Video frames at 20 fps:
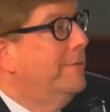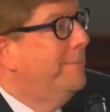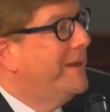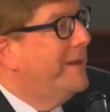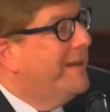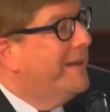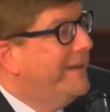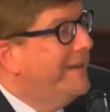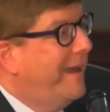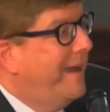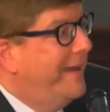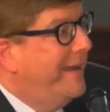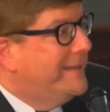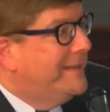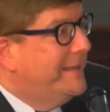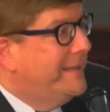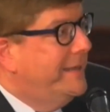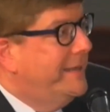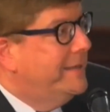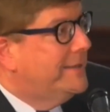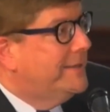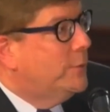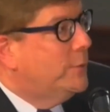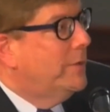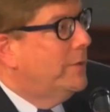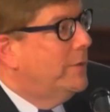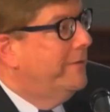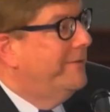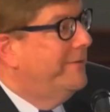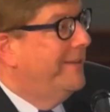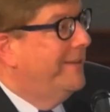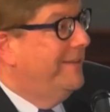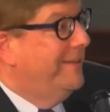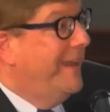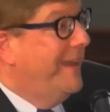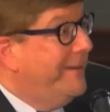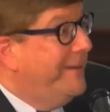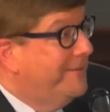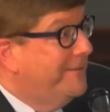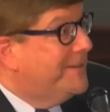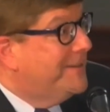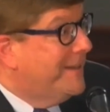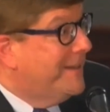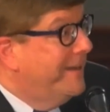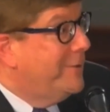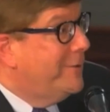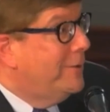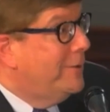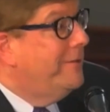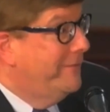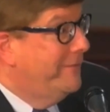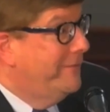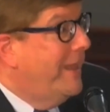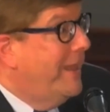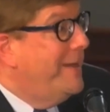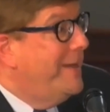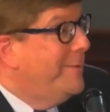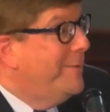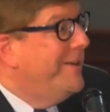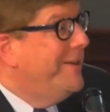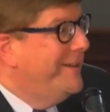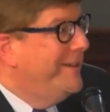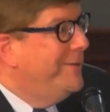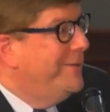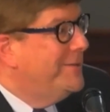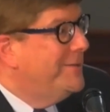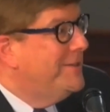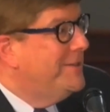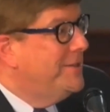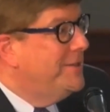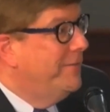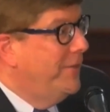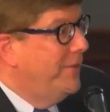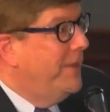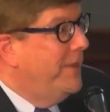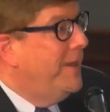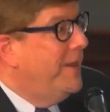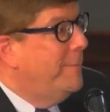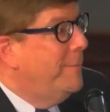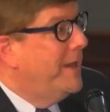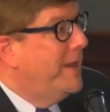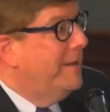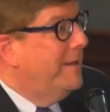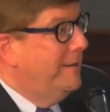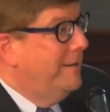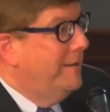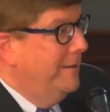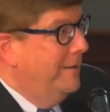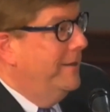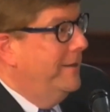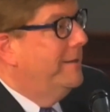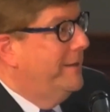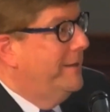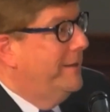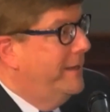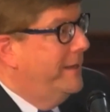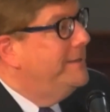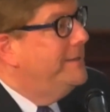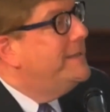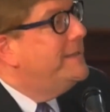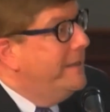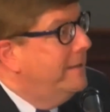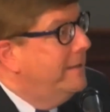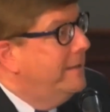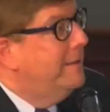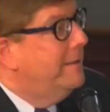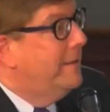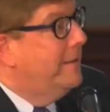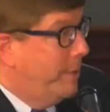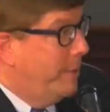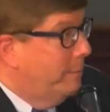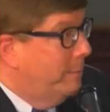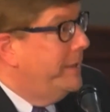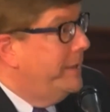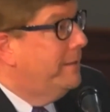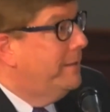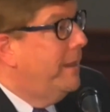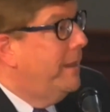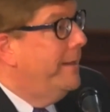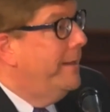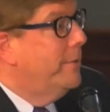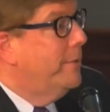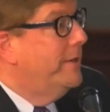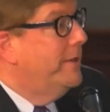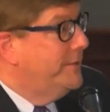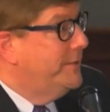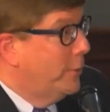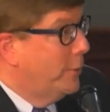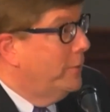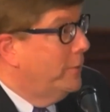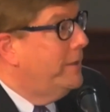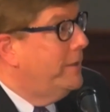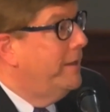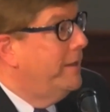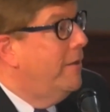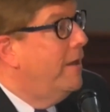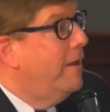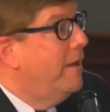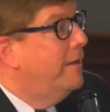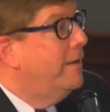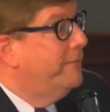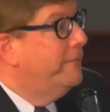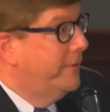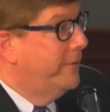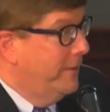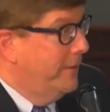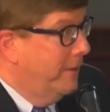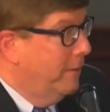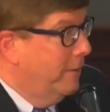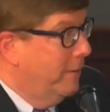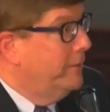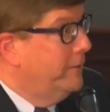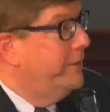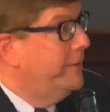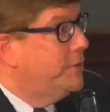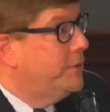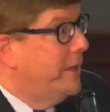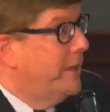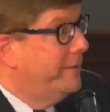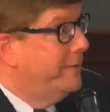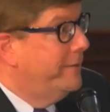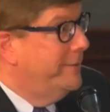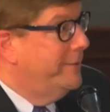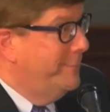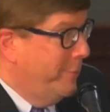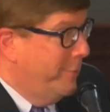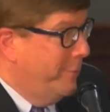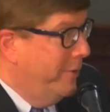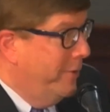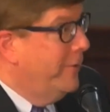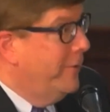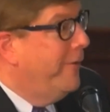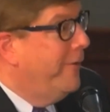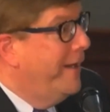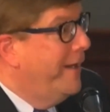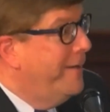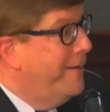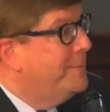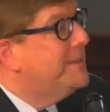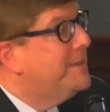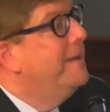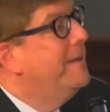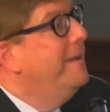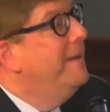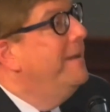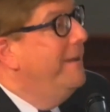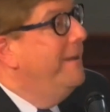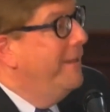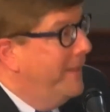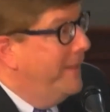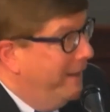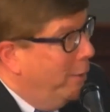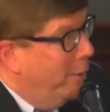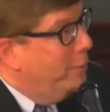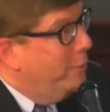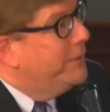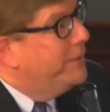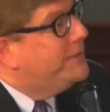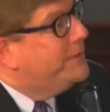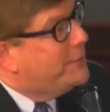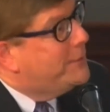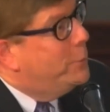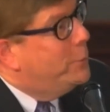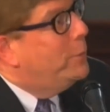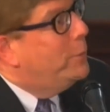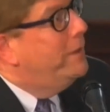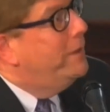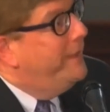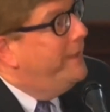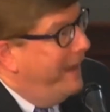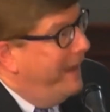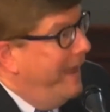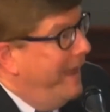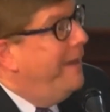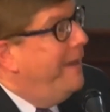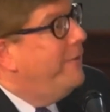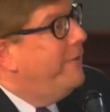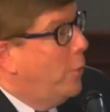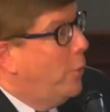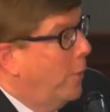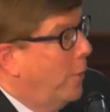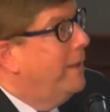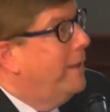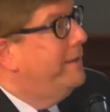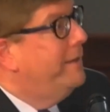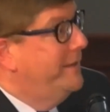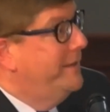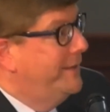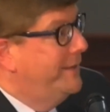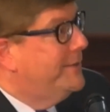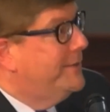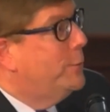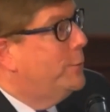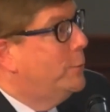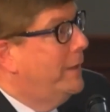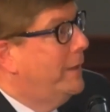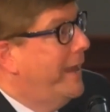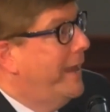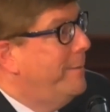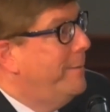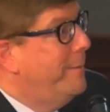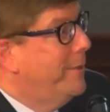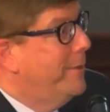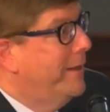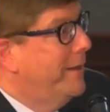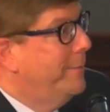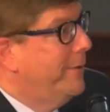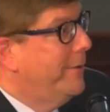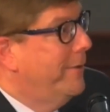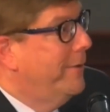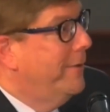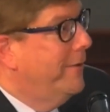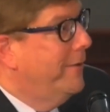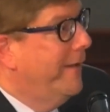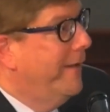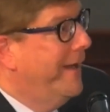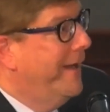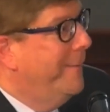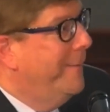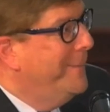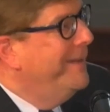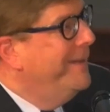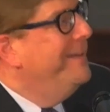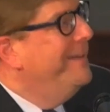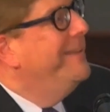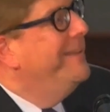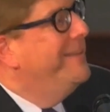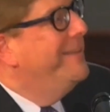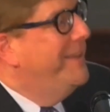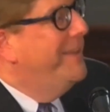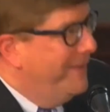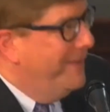but I see it as sort of a life cycle of library usage. If you think about it, you get kids into the public libraries early on for their early childhood programs. They go to the school and they have a quality school library program that